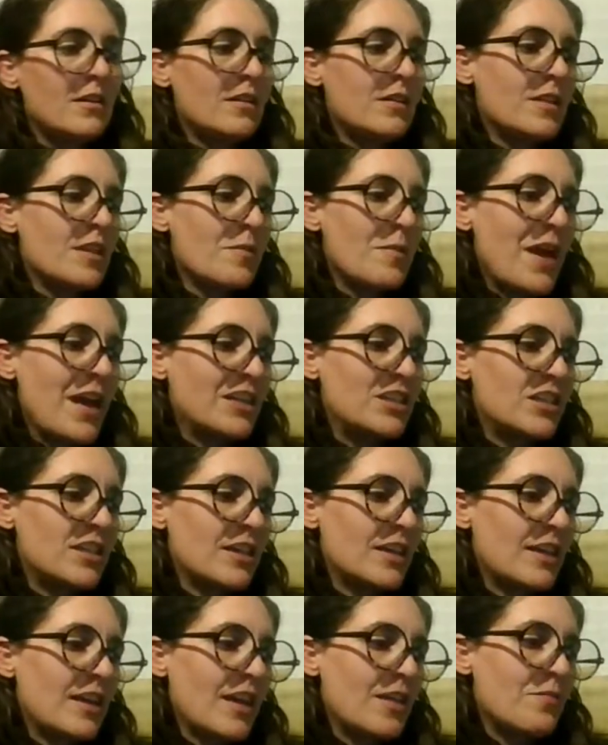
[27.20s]
The
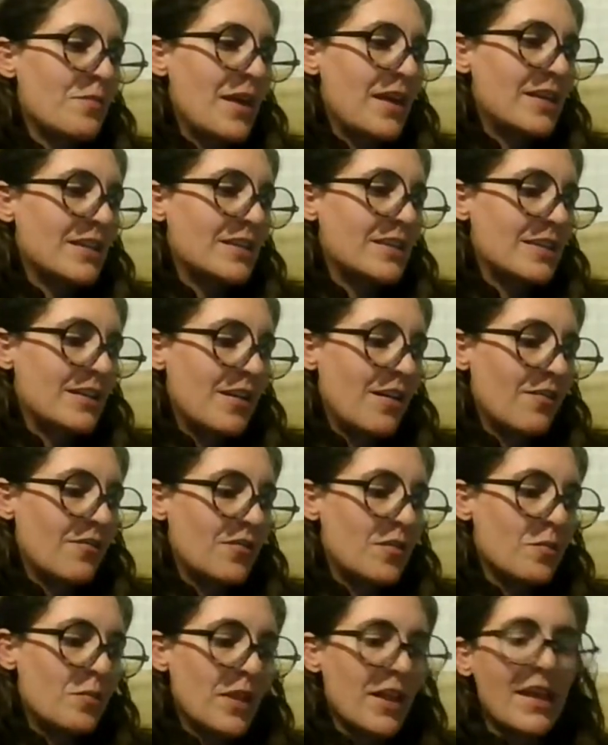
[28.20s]
Magic and Medicine of
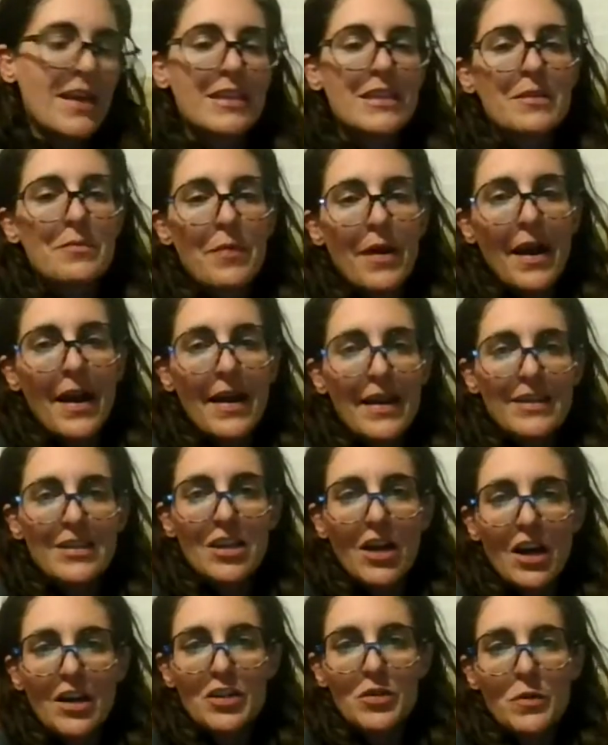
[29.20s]
the Plants by
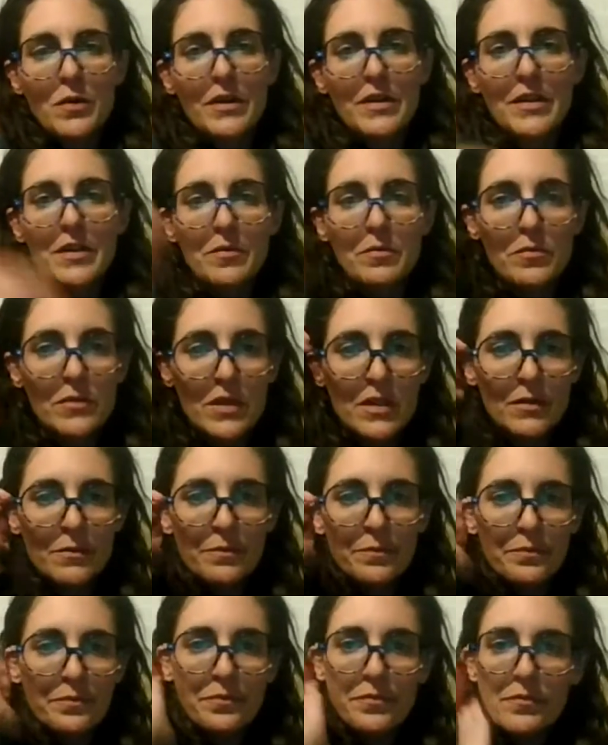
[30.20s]
Josh Williams.
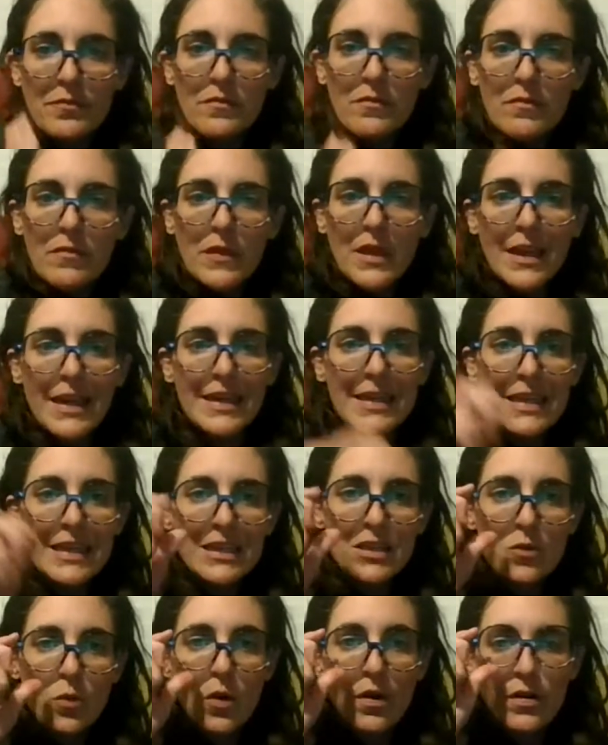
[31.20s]
And
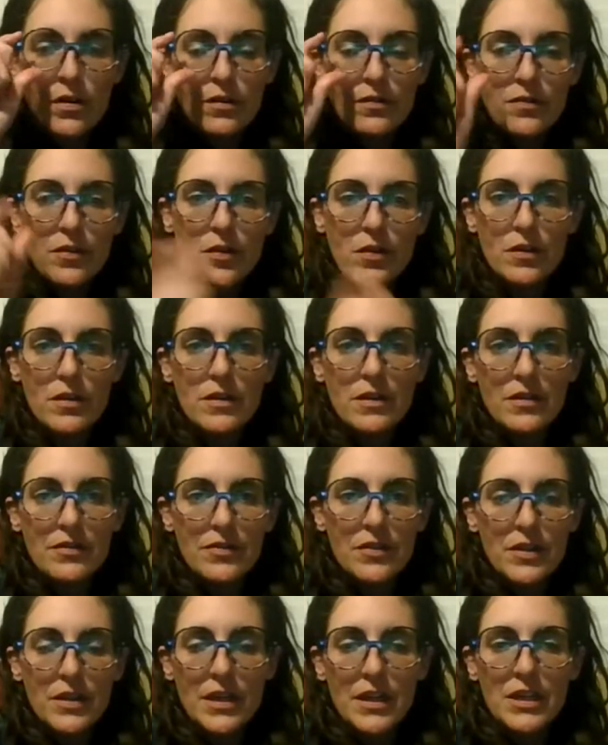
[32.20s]
he's wonderful. If
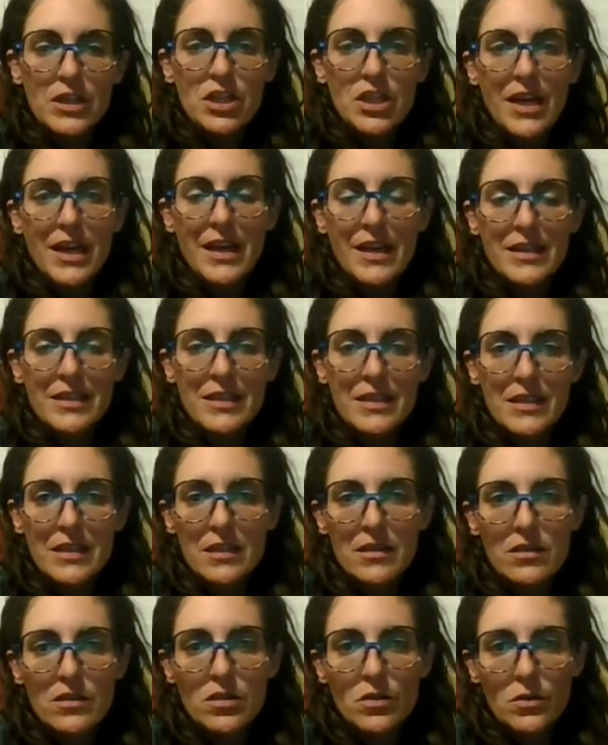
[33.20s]
you get a
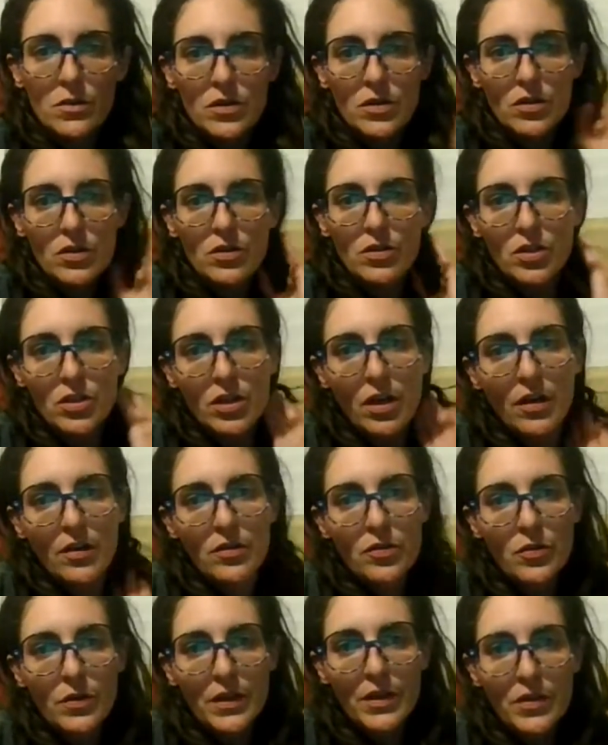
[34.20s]
chance, do a search on
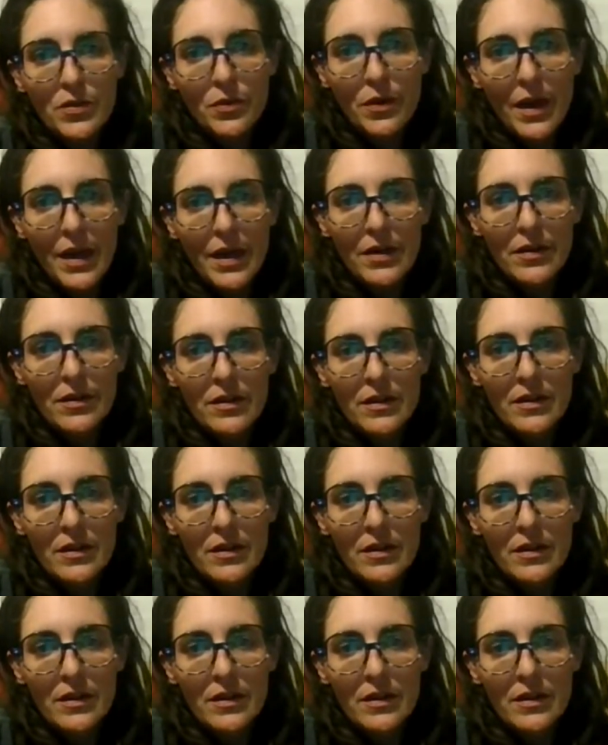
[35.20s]
Green Thread,